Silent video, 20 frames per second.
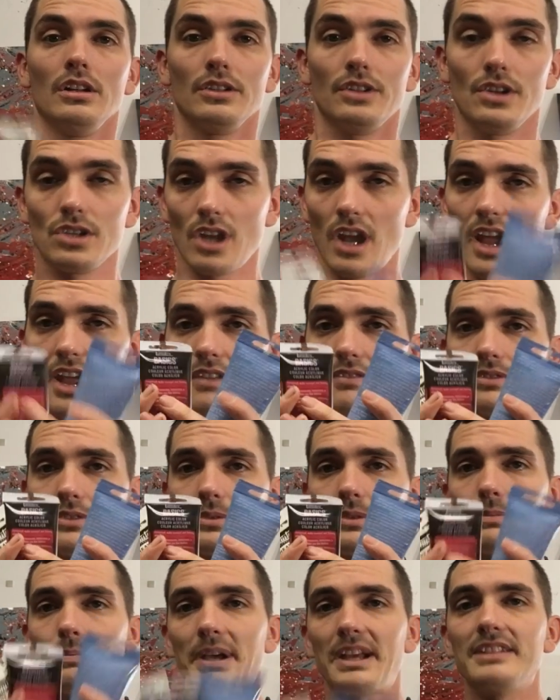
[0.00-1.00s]
There, I have
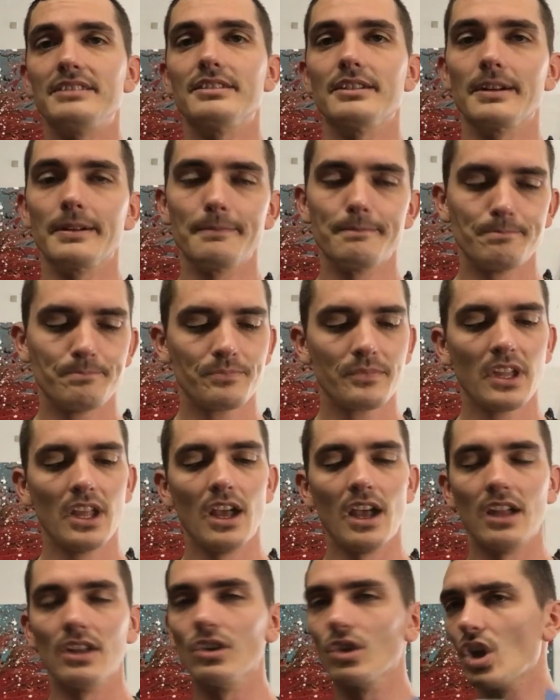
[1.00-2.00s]
three paints here.
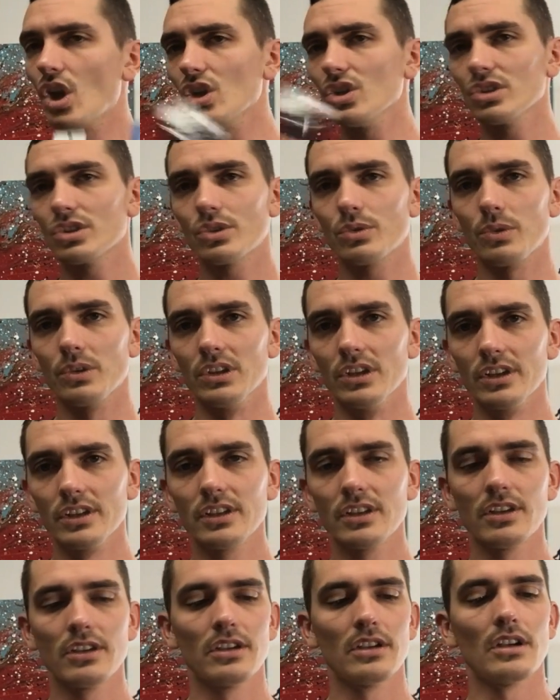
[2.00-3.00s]
They're all
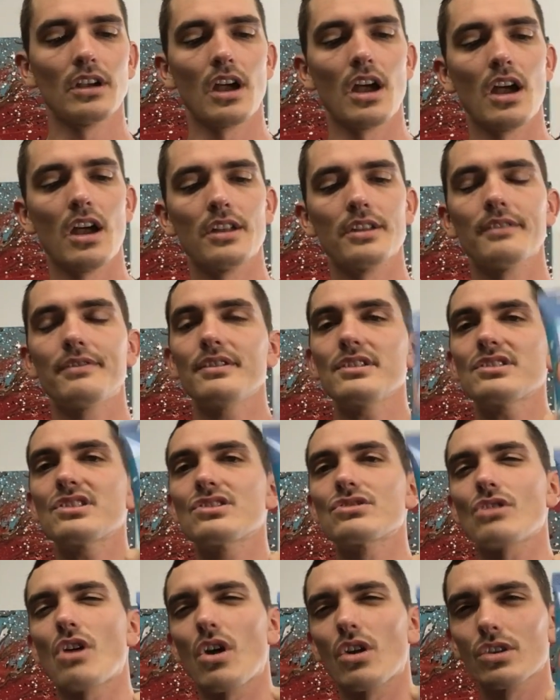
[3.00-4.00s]
acrylic. Uh, the first
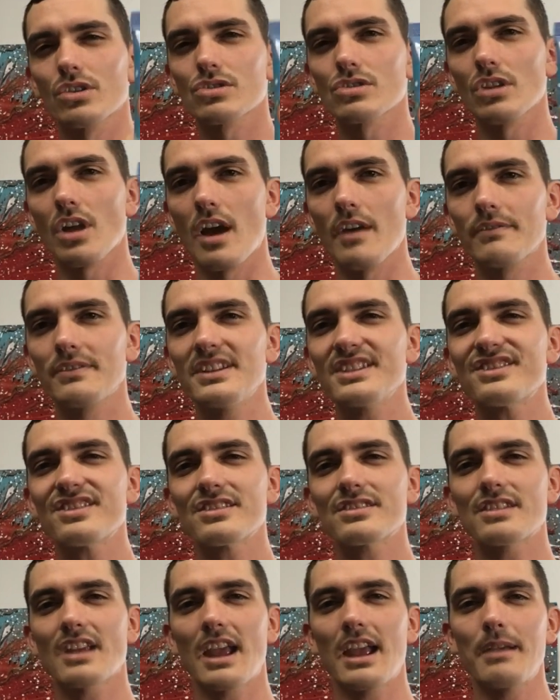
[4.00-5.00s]
is Artist Loft. This
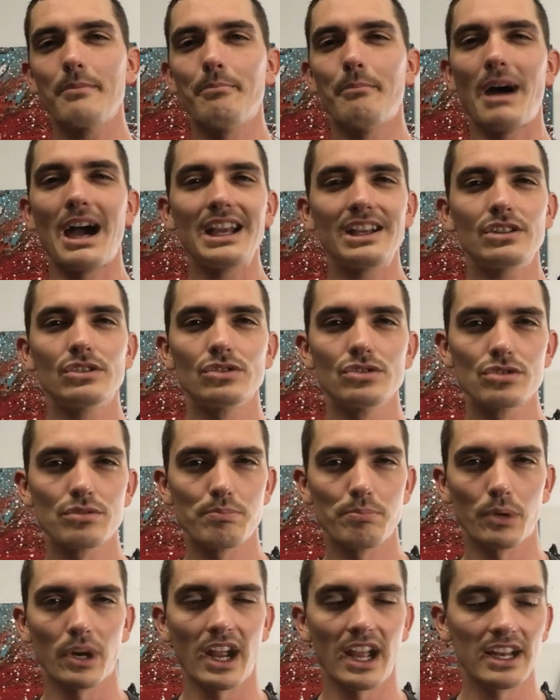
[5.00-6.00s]
is a Michaels
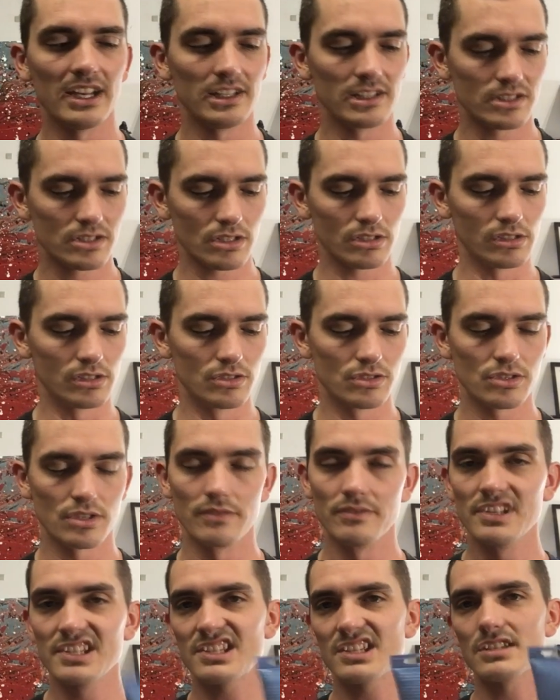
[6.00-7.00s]
brand
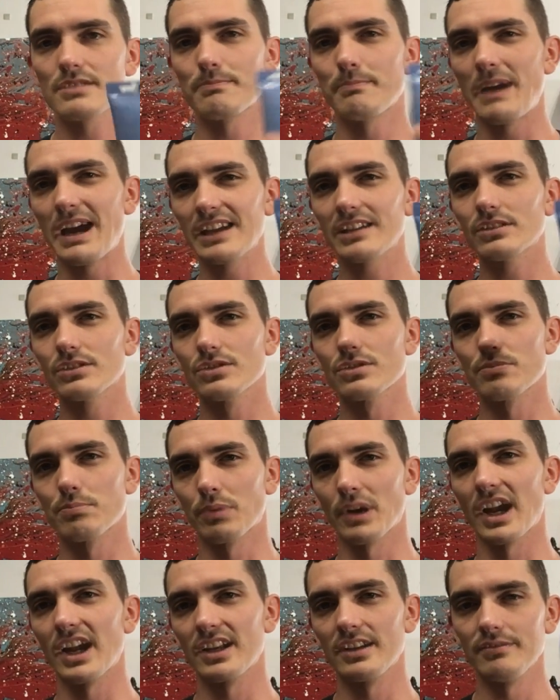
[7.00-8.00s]
exclusive. This is Michaels
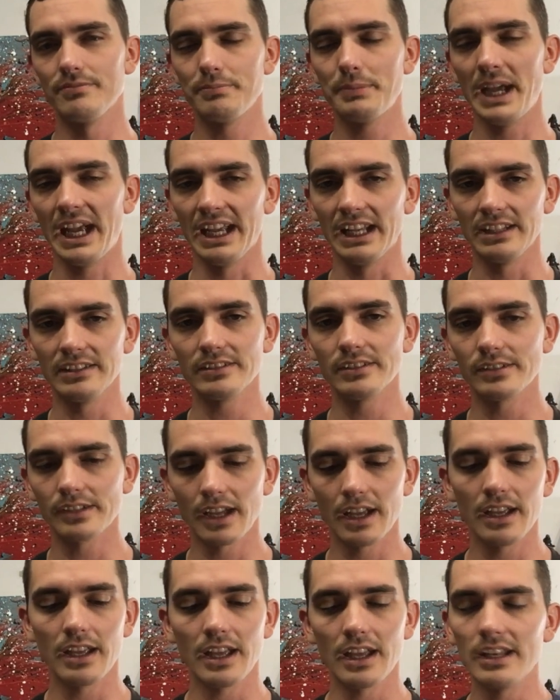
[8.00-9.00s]
brand of paint,
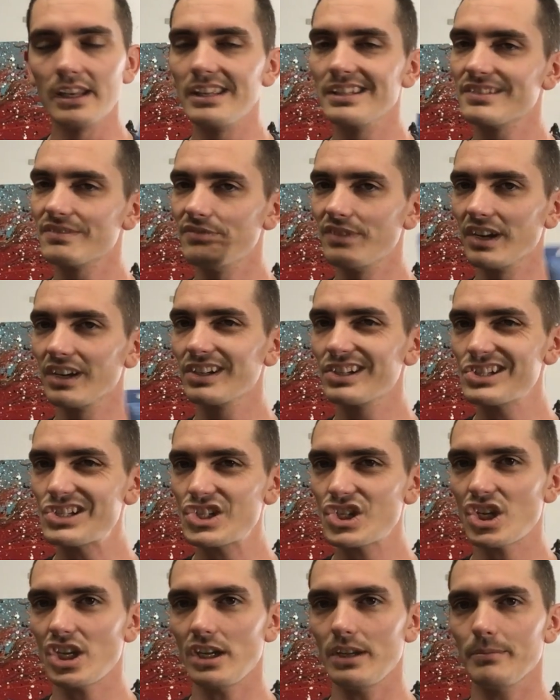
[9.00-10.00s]
okay? And it's very
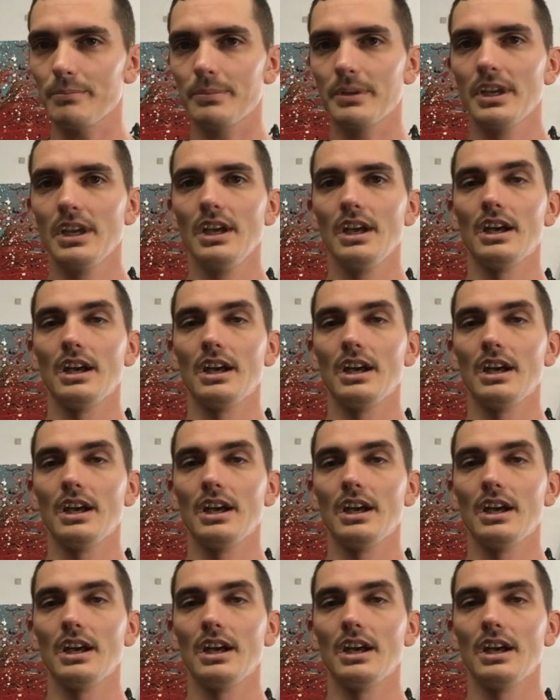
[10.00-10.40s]
cheap.